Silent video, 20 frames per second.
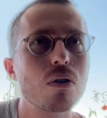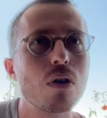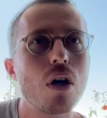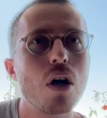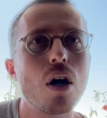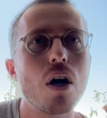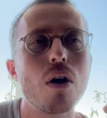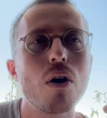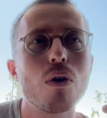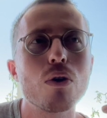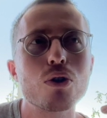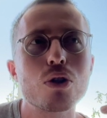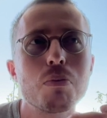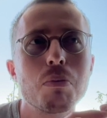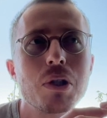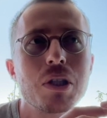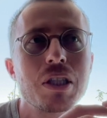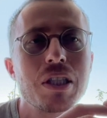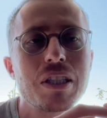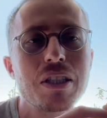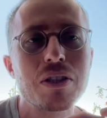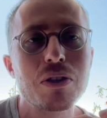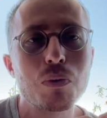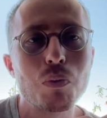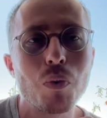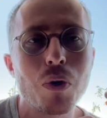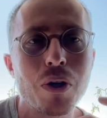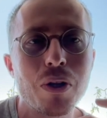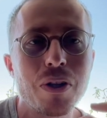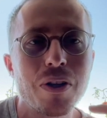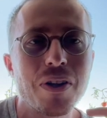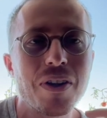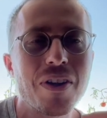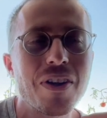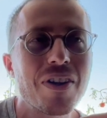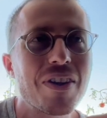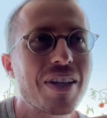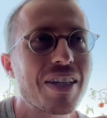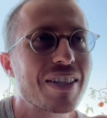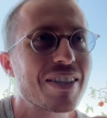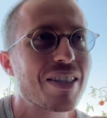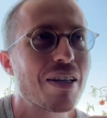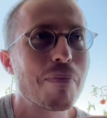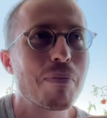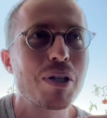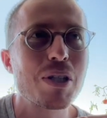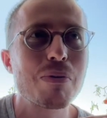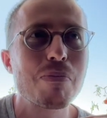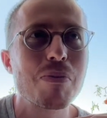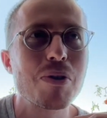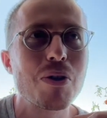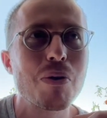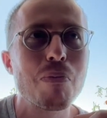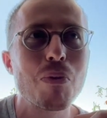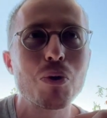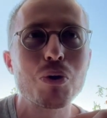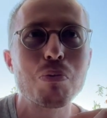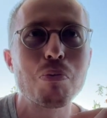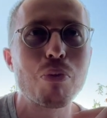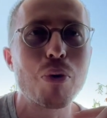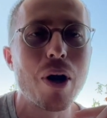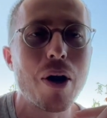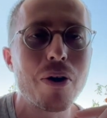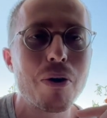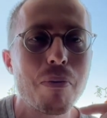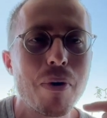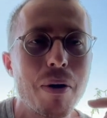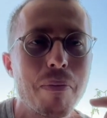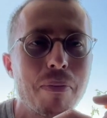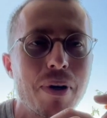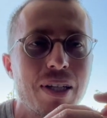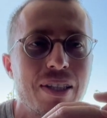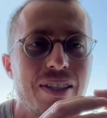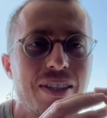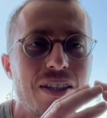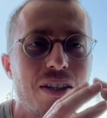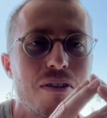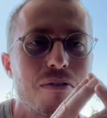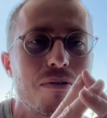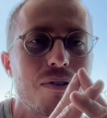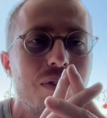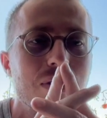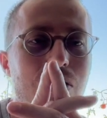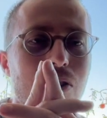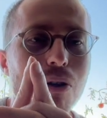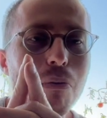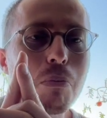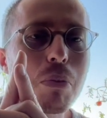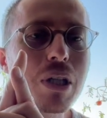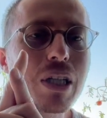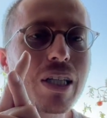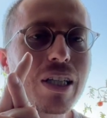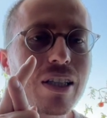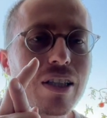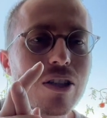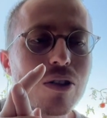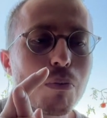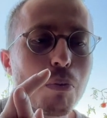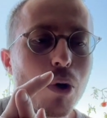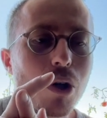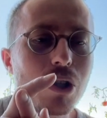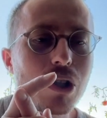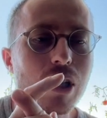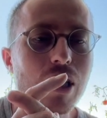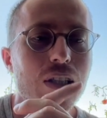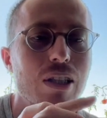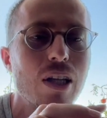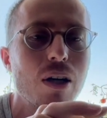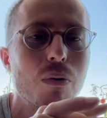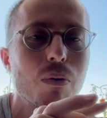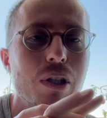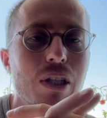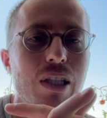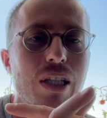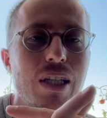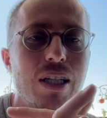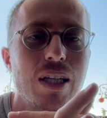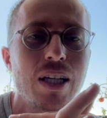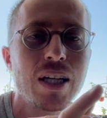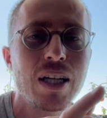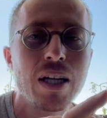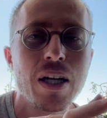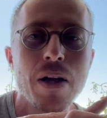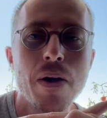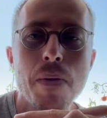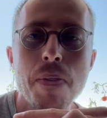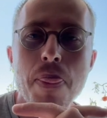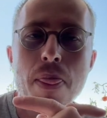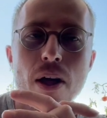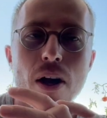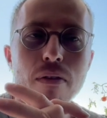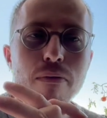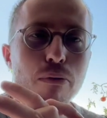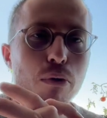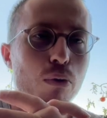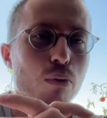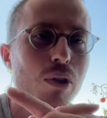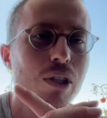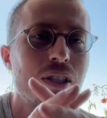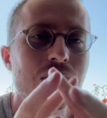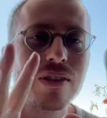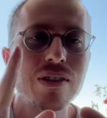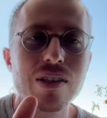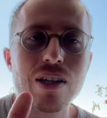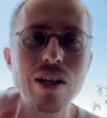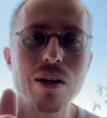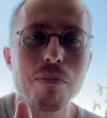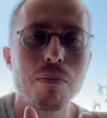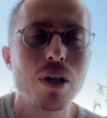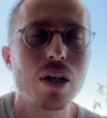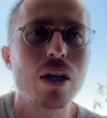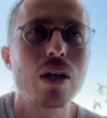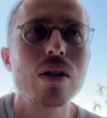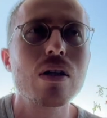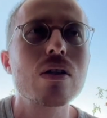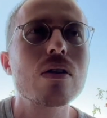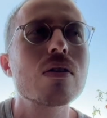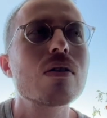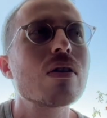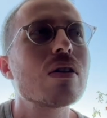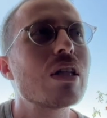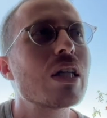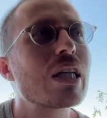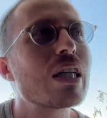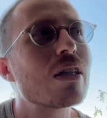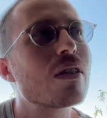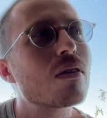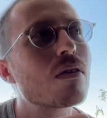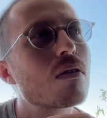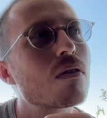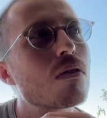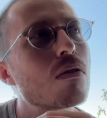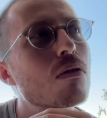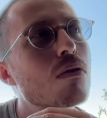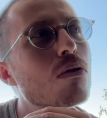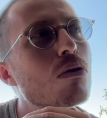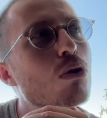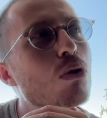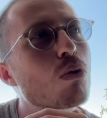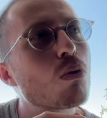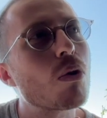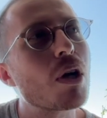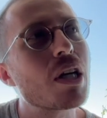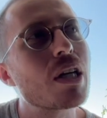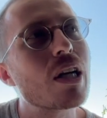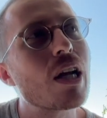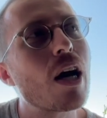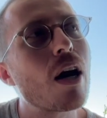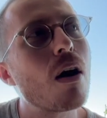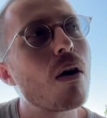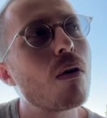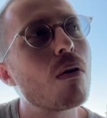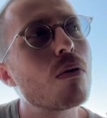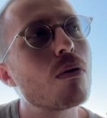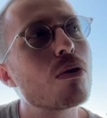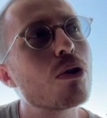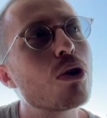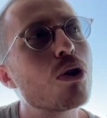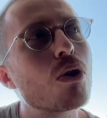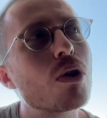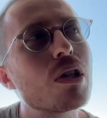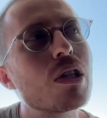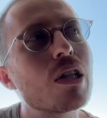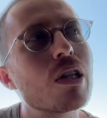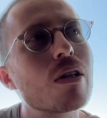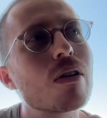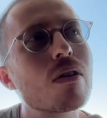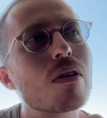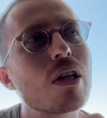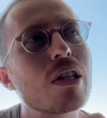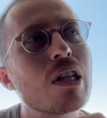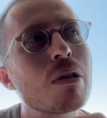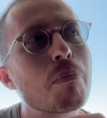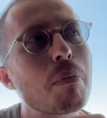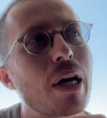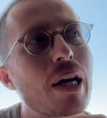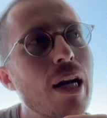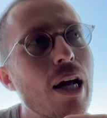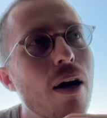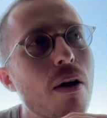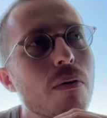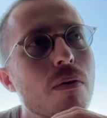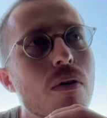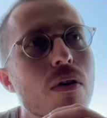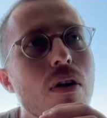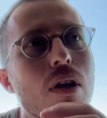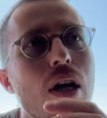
Ultimately, it's one of the things that makes me the most proud about myself, is completing this project that we did. And for reasons that I'm not gonna dig into right now, it didn't pan out.